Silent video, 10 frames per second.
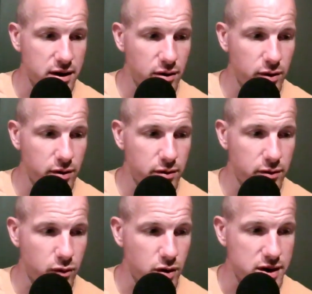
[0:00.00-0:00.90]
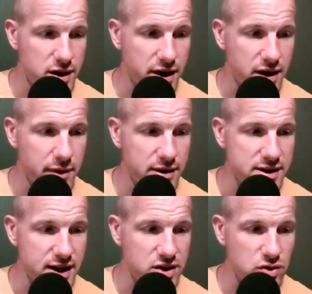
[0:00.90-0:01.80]
You know, we're talking
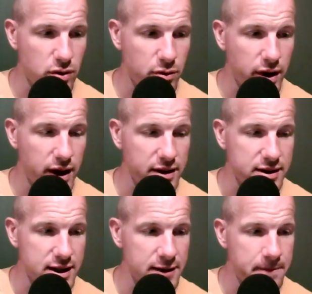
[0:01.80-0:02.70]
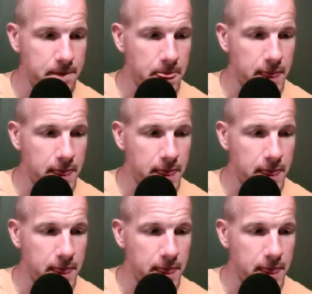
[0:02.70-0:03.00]
about sexual immorality,